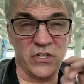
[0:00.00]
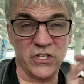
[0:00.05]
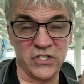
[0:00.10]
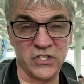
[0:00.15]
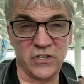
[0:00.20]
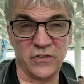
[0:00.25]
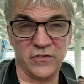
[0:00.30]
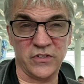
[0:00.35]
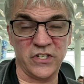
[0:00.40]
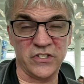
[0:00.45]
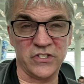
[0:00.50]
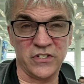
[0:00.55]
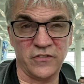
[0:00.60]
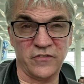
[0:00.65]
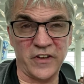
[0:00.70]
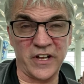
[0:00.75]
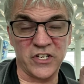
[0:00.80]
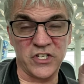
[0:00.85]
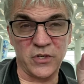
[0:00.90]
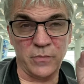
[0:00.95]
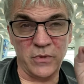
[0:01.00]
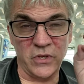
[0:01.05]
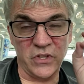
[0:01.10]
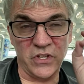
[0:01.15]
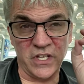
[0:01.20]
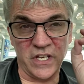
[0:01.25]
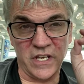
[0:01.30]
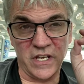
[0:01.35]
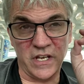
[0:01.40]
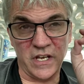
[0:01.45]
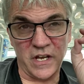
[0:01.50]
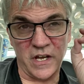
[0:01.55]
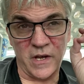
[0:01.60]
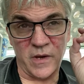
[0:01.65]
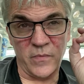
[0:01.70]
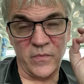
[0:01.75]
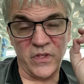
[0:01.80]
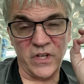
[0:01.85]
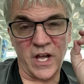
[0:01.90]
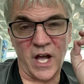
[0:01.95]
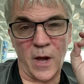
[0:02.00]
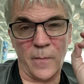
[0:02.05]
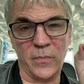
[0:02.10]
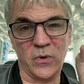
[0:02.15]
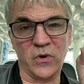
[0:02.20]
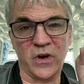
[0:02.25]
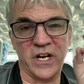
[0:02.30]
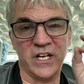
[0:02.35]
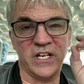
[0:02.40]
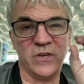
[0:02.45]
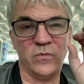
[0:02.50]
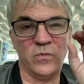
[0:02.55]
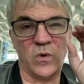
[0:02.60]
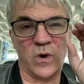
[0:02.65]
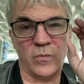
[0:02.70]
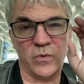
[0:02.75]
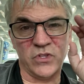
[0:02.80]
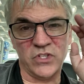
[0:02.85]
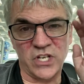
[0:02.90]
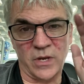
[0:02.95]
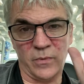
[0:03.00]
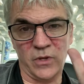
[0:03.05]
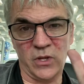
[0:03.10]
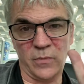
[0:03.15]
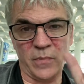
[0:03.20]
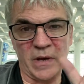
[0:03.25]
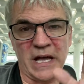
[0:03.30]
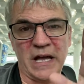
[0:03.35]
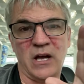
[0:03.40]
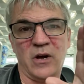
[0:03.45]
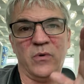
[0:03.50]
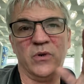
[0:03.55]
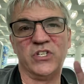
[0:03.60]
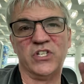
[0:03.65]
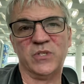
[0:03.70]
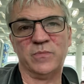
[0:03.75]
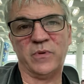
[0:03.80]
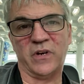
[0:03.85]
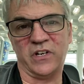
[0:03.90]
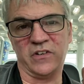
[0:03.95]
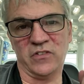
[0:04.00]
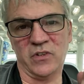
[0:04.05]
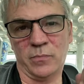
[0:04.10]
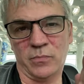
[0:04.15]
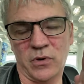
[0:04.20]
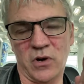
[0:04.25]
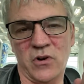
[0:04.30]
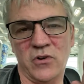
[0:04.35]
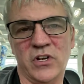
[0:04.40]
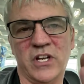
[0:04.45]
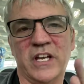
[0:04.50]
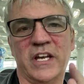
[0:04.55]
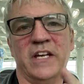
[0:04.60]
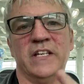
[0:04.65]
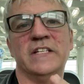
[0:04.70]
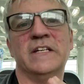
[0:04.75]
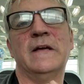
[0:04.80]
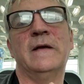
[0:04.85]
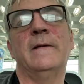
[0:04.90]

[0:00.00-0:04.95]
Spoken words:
doesn't affect you, but the upgraded one with double the power, which is part of the Pro kit,